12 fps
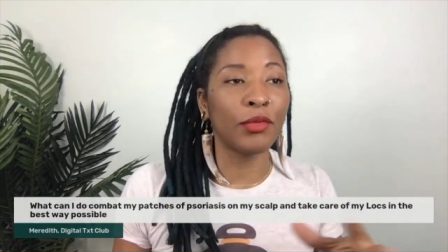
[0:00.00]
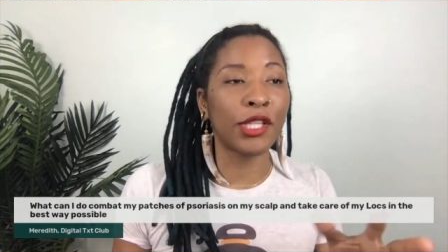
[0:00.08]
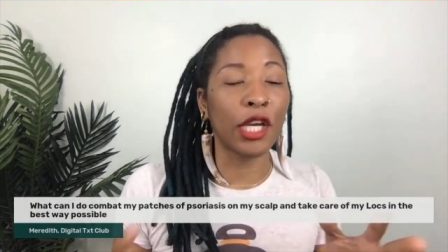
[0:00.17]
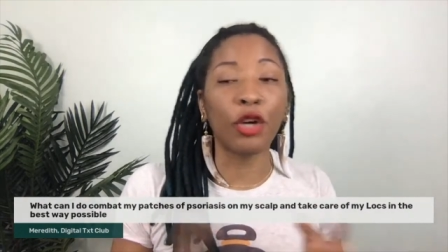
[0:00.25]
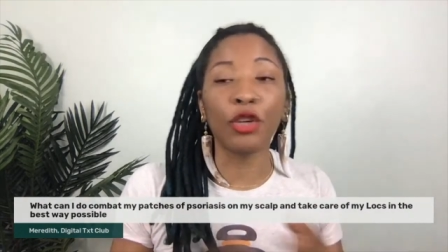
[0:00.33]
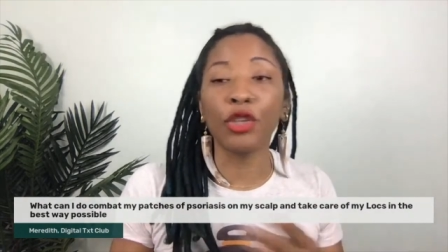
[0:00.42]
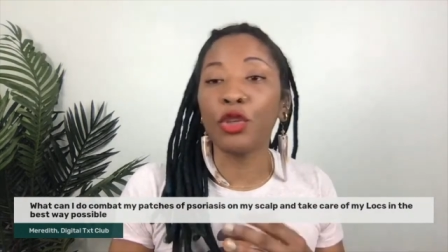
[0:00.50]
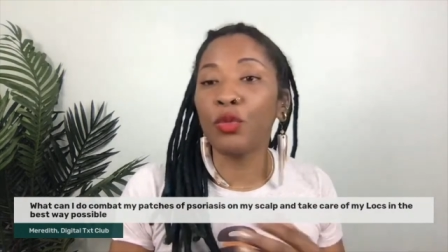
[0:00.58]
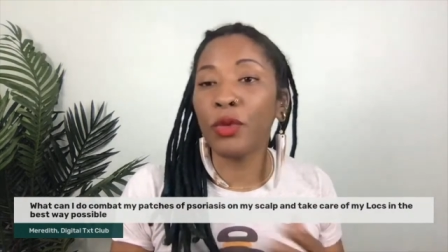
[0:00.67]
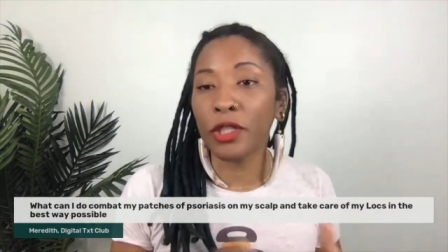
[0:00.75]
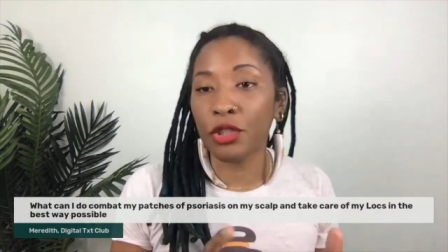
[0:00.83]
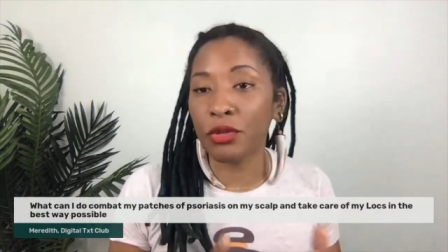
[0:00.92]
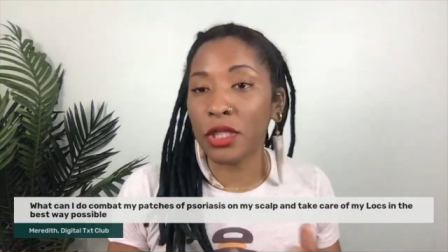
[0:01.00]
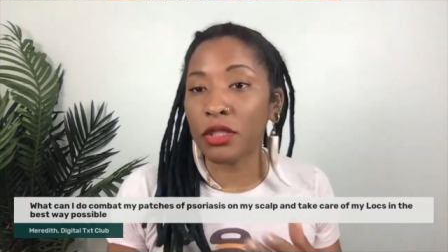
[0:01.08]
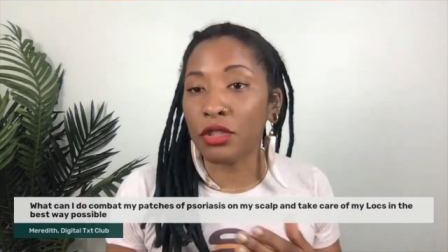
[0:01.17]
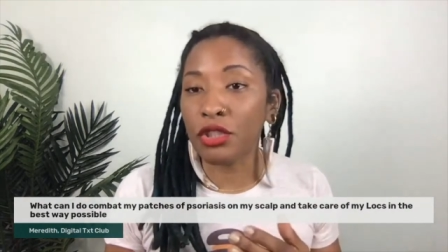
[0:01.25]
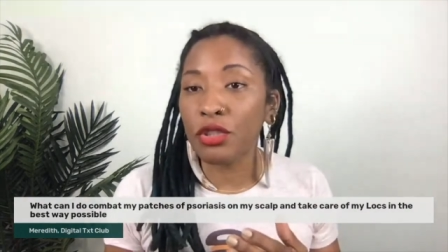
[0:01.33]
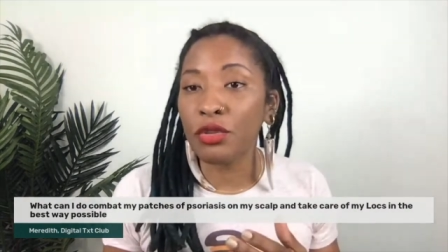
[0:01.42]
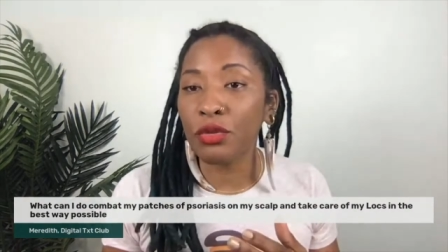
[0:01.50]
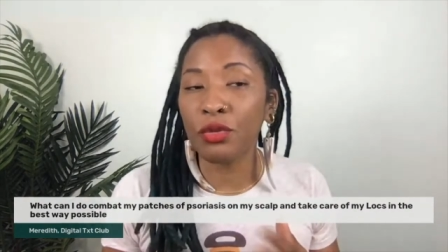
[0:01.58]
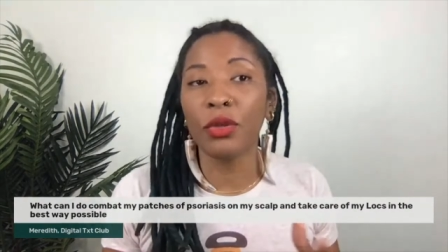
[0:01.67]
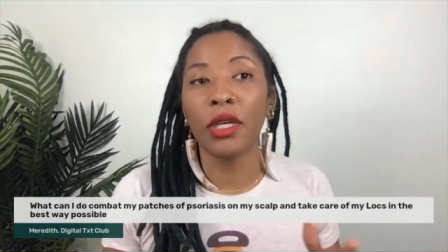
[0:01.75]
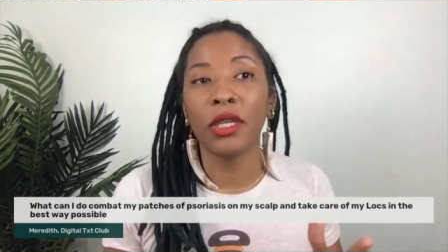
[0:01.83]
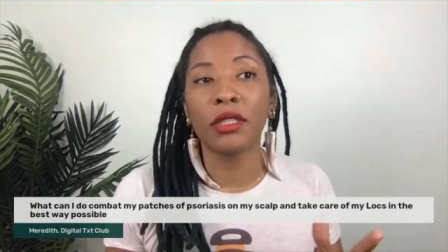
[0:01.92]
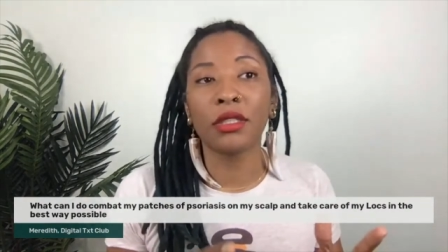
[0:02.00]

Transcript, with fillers: tell you what you need to do